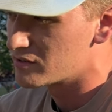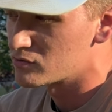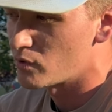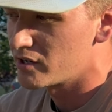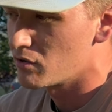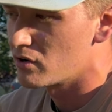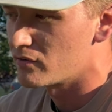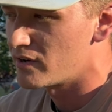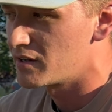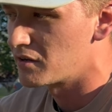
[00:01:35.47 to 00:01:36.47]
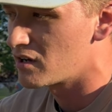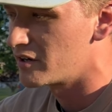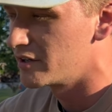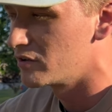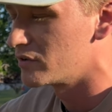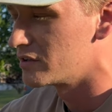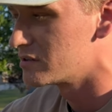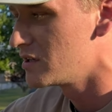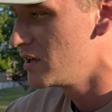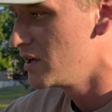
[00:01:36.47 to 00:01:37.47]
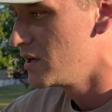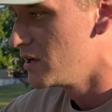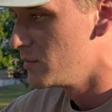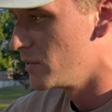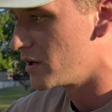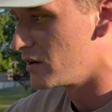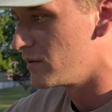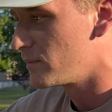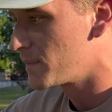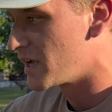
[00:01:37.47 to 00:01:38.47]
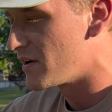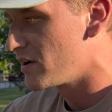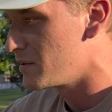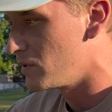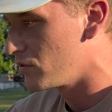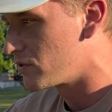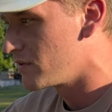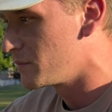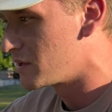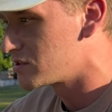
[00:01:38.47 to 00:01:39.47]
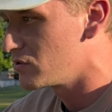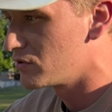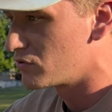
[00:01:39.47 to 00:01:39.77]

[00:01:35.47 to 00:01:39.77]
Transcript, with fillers: is way harder to find than a Cognito is. But uh, yeah, I've had both of them. I sold the